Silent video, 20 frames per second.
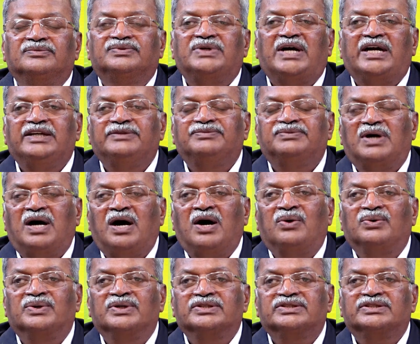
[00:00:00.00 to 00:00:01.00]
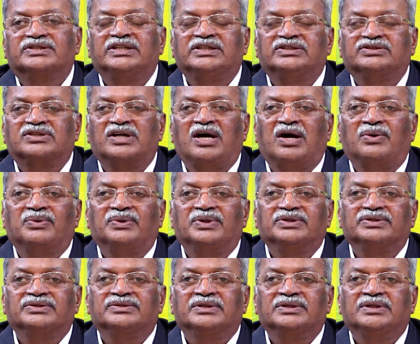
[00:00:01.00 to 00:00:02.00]
5 hours, 6
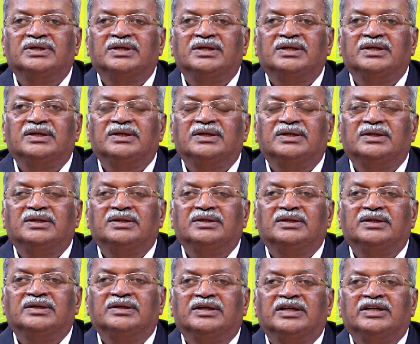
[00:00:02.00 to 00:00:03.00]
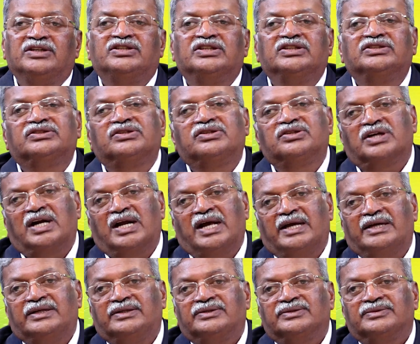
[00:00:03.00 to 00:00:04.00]
hours, it is
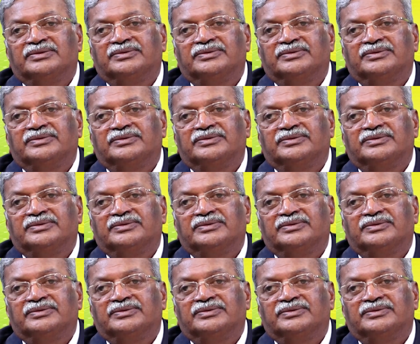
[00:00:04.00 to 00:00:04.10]
dried.